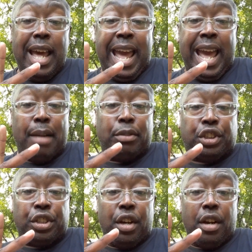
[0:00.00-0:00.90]
and I'm
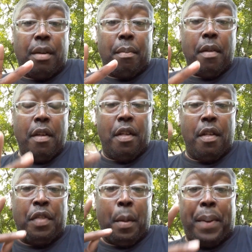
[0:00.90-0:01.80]
sure
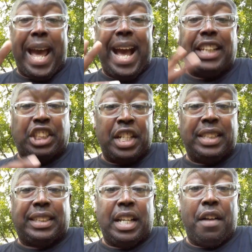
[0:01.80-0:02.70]
the passion
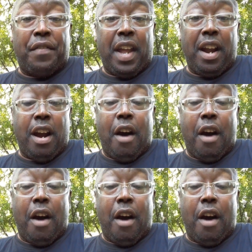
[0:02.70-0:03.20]
is still there,